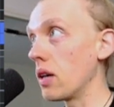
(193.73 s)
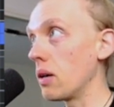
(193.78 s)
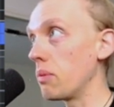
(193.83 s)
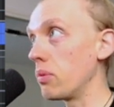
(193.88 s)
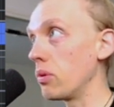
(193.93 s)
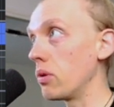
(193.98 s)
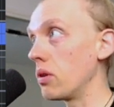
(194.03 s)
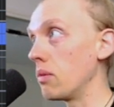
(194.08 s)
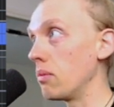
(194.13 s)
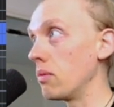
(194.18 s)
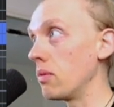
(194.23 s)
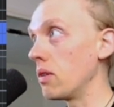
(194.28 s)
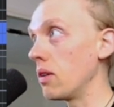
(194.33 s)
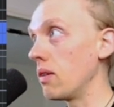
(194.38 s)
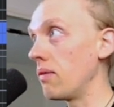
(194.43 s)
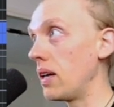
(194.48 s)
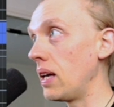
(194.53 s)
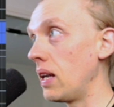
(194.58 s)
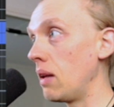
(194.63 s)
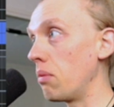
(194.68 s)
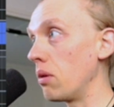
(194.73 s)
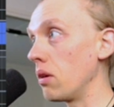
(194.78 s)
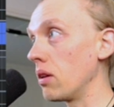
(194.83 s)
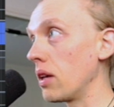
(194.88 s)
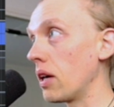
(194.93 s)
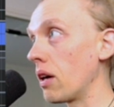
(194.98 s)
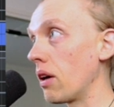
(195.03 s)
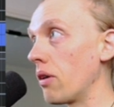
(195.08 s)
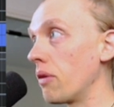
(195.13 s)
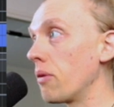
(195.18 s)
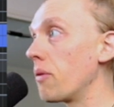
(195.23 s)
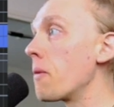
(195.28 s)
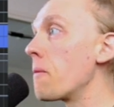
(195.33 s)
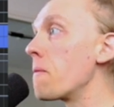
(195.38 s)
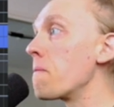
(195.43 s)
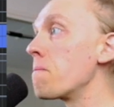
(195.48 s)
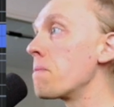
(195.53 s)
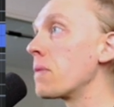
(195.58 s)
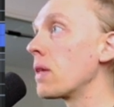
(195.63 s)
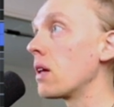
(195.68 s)
I put them available there
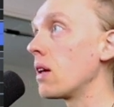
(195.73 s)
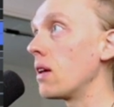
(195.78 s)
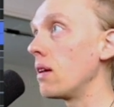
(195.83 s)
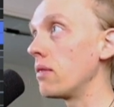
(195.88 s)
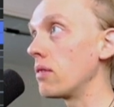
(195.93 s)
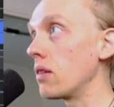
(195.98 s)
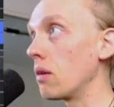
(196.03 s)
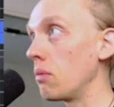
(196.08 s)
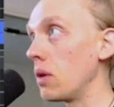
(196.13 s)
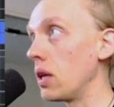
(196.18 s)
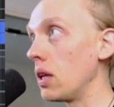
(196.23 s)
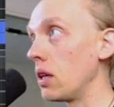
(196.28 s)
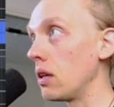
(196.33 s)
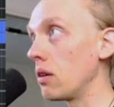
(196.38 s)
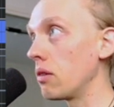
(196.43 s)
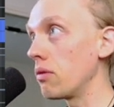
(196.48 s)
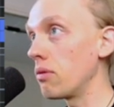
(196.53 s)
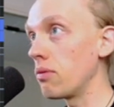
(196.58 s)
if somebody